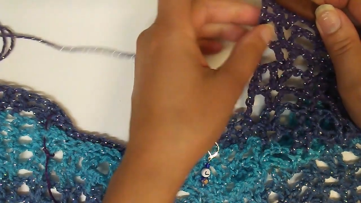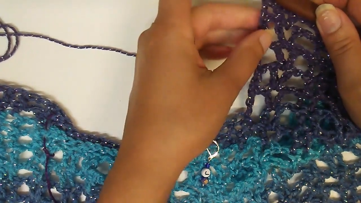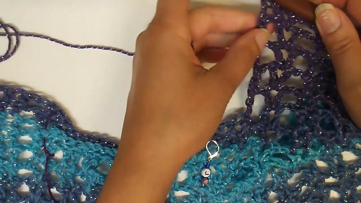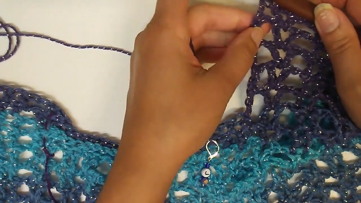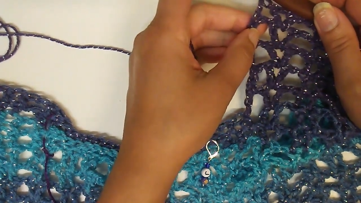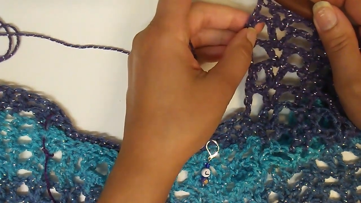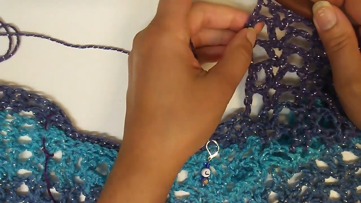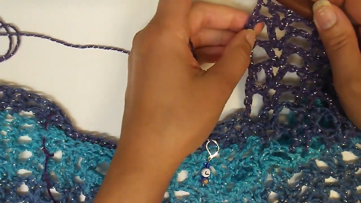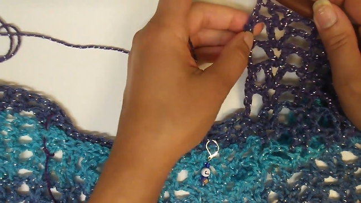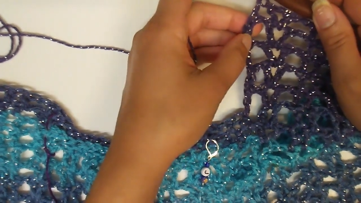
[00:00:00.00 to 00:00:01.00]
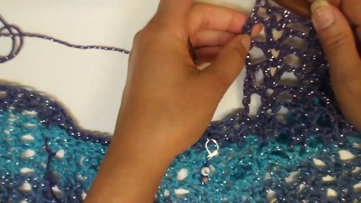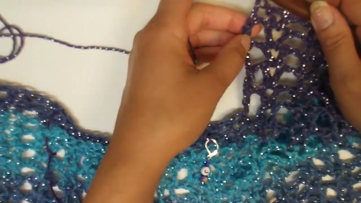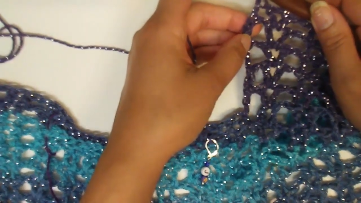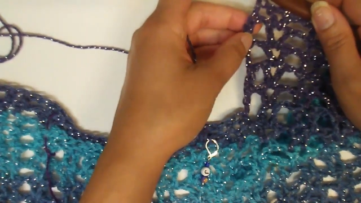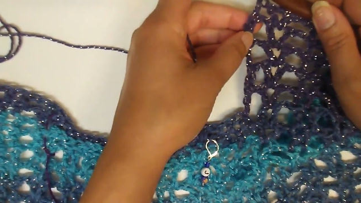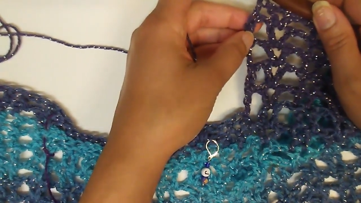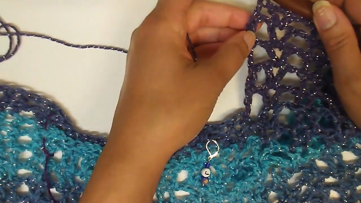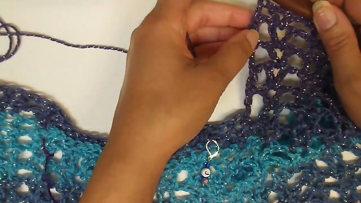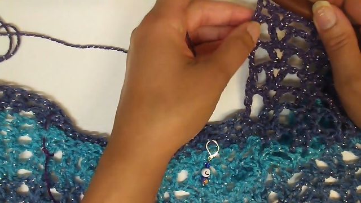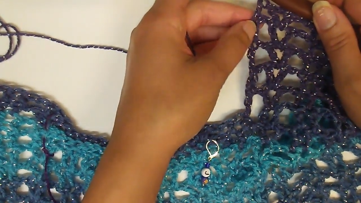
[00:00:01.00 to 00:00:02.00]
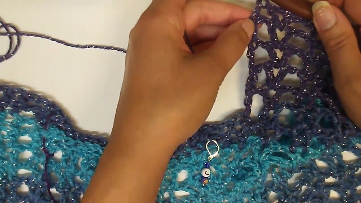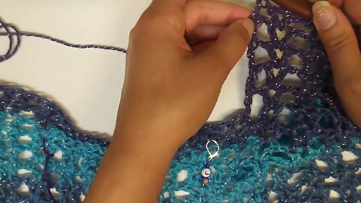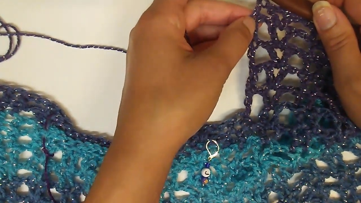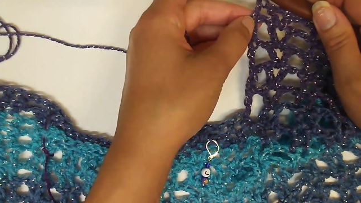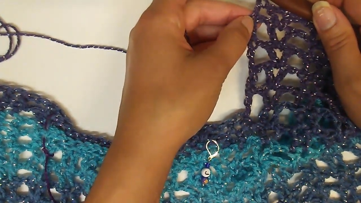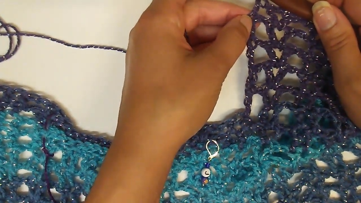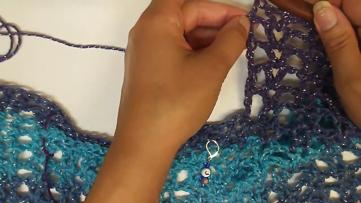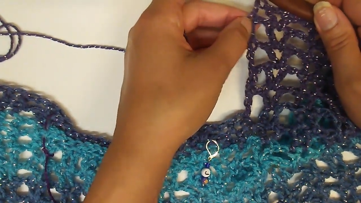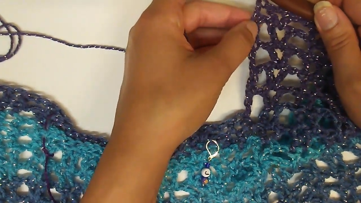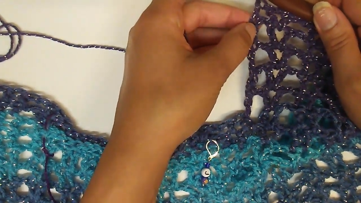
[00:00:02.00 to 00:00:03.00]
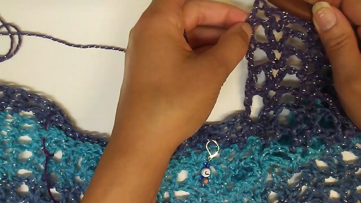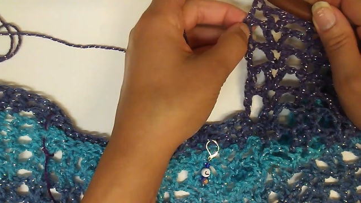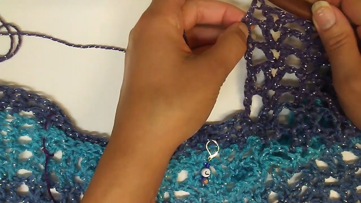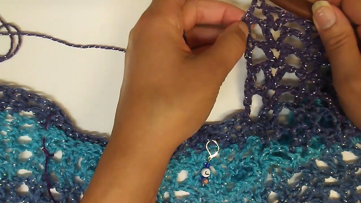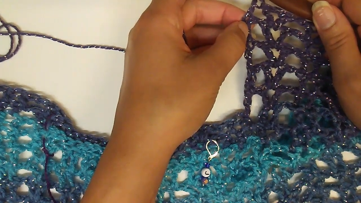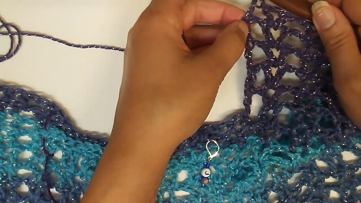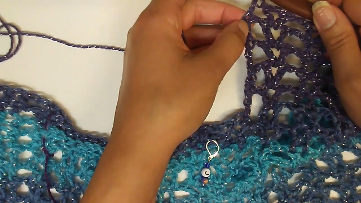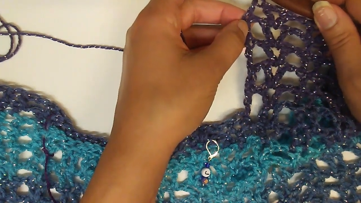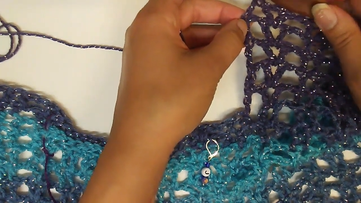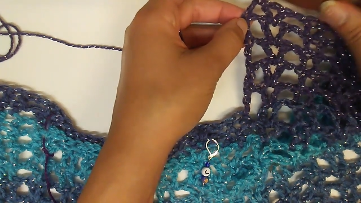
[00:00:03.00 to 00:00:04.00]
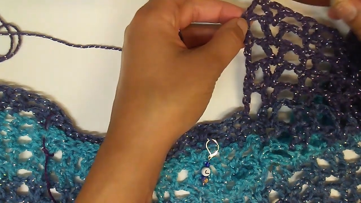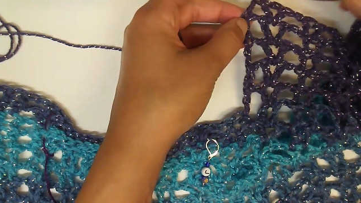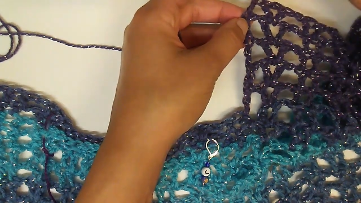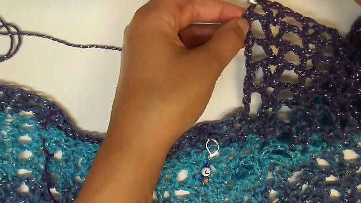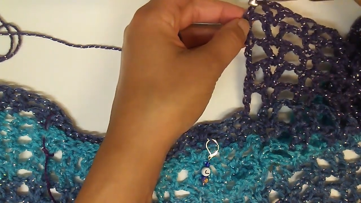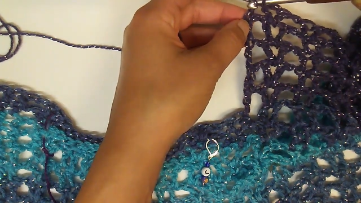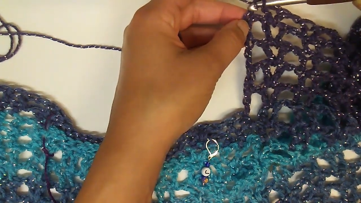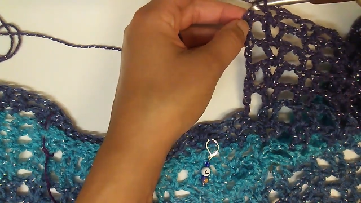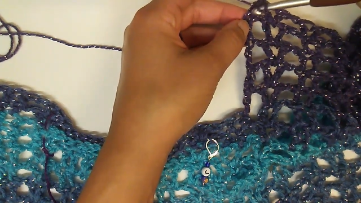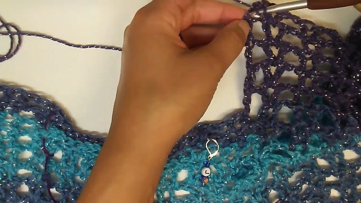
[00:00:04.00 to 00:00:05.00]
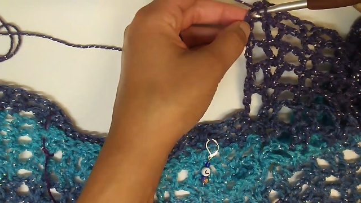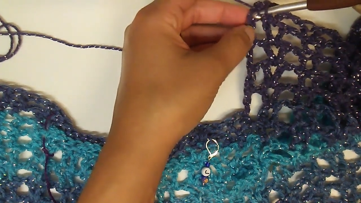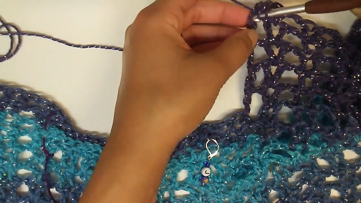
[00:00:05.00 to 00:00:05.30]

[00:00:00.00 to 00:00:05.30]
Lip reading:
[unreadable: no face in view]